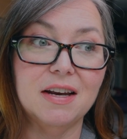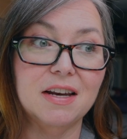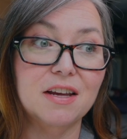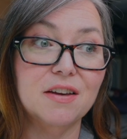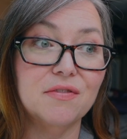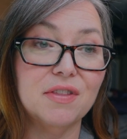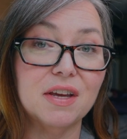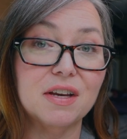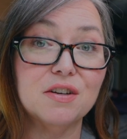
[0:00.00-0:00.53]
And
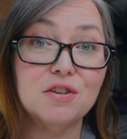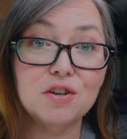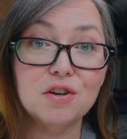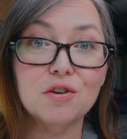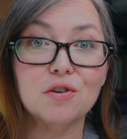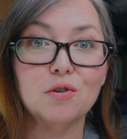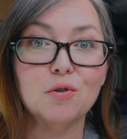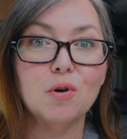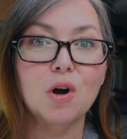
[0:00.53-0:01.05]
if they
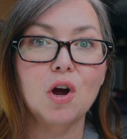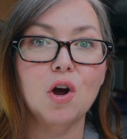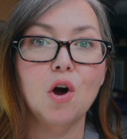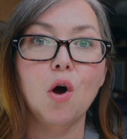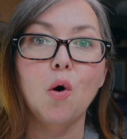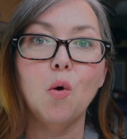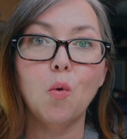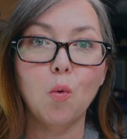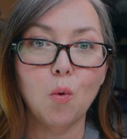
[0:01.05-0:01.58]
do,
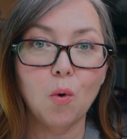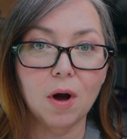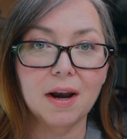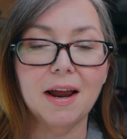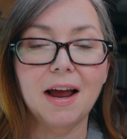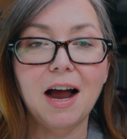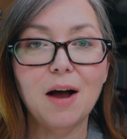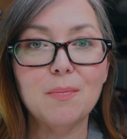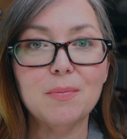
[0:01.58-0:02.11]
what
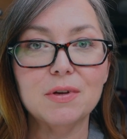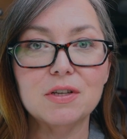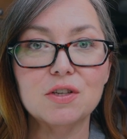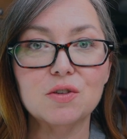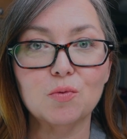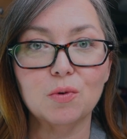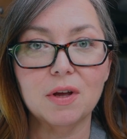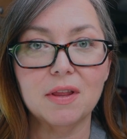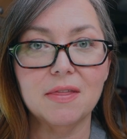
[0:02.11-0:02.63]

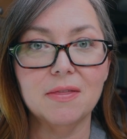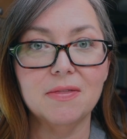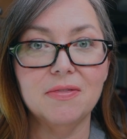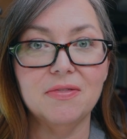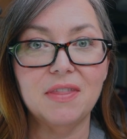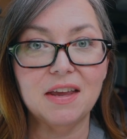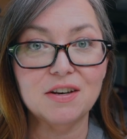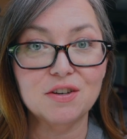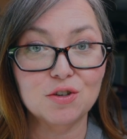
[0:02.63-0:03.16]
happens when
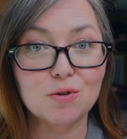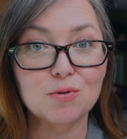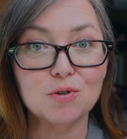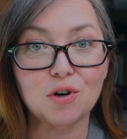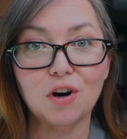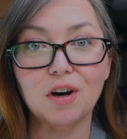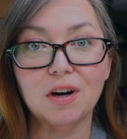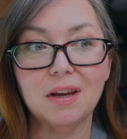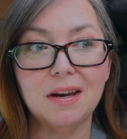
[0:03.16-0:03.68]
they do
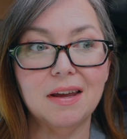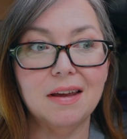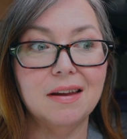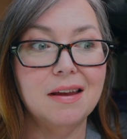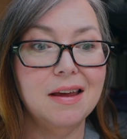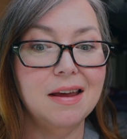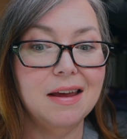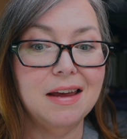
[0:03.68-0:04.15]
target it